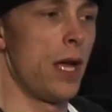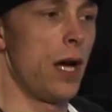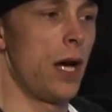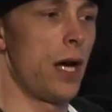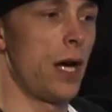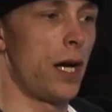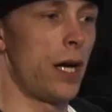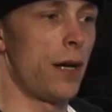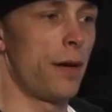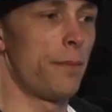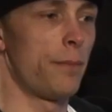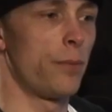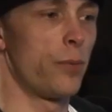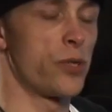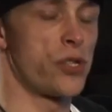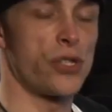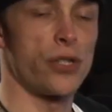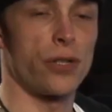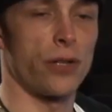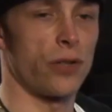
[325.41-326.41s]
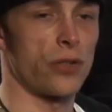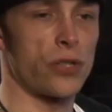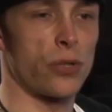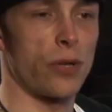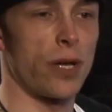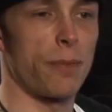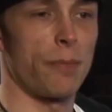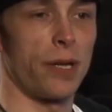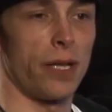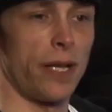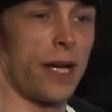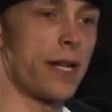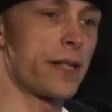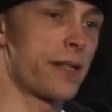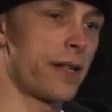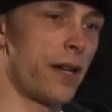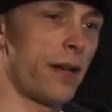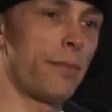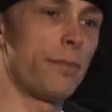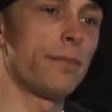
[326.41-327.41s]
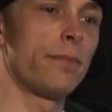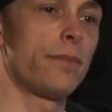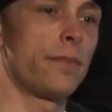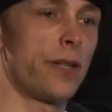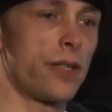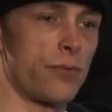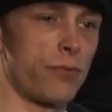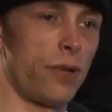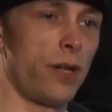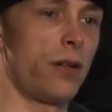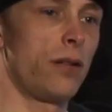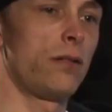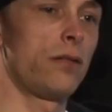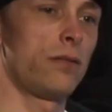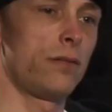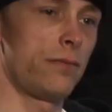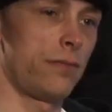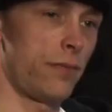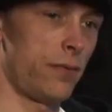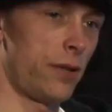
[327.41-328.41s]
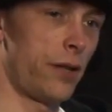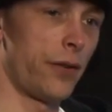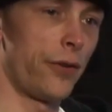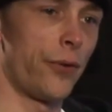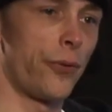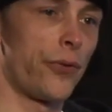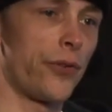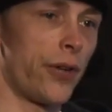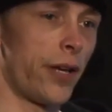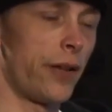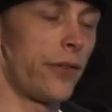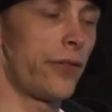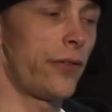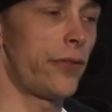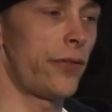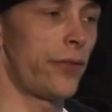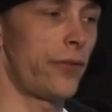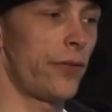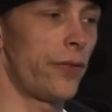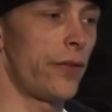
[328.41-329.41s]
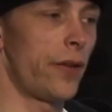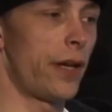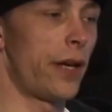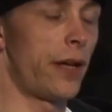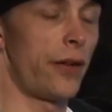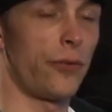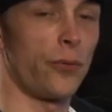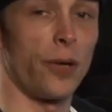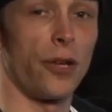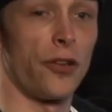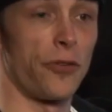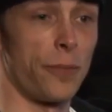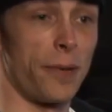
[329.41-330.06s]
Which you can also get my last album as well on those sites, as well as